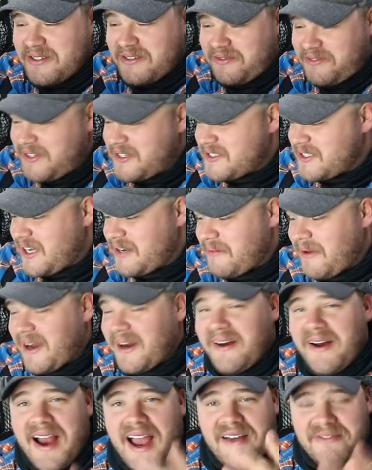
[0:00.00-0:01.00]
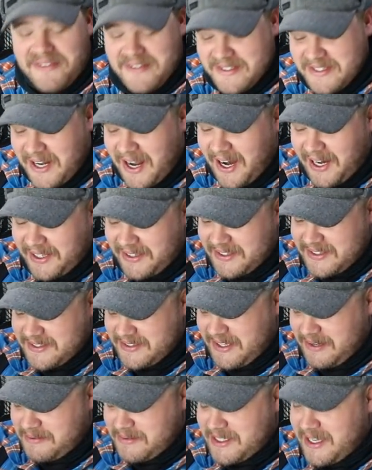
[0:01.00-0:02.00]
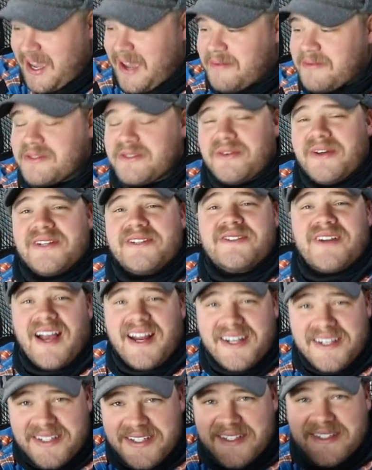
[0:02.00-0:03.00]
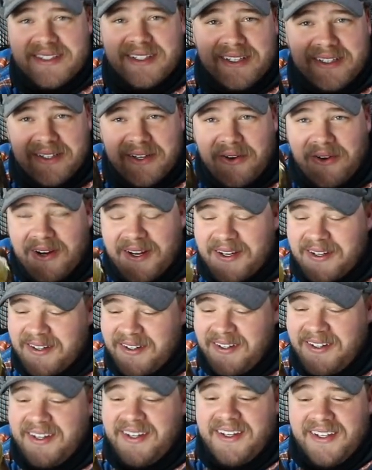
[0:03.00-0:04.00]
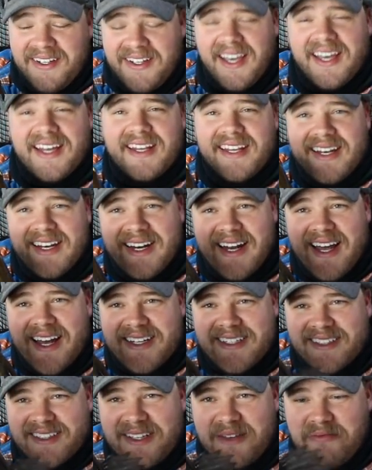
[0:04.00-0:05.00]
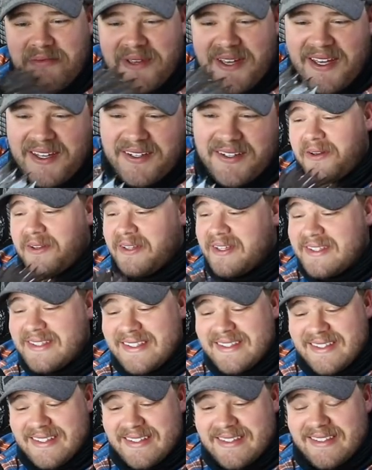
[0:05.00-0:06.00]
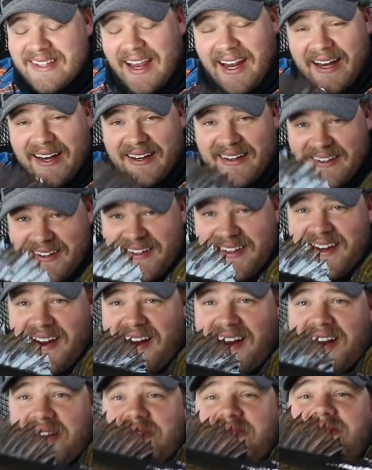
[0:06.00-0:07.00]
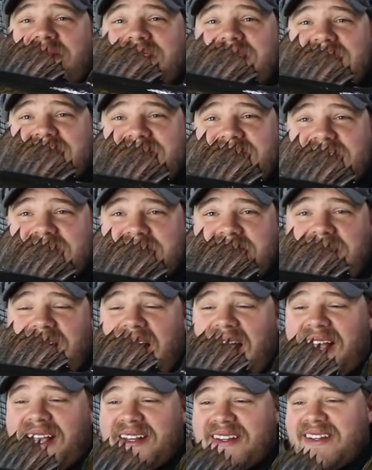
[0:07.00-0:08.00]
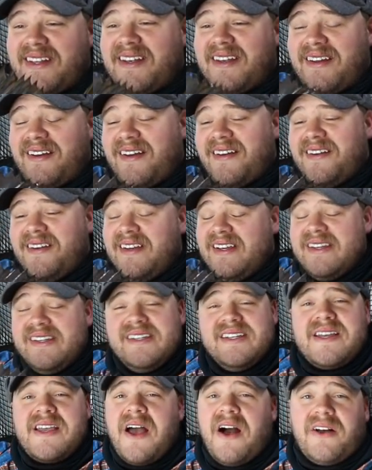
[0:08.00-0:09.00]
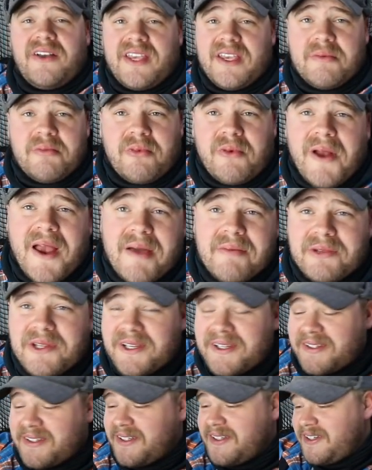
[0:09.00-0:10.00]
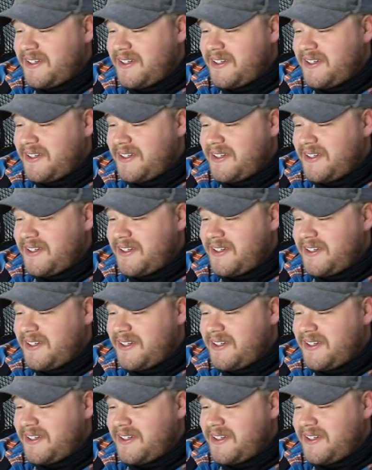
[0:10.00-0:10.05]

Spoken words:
a fish on my graph and talk at the same time, so I try to just ignore it. And then it actually bit. This is insane. All right, I'm gonna put this fish back and then I'll keep rambling.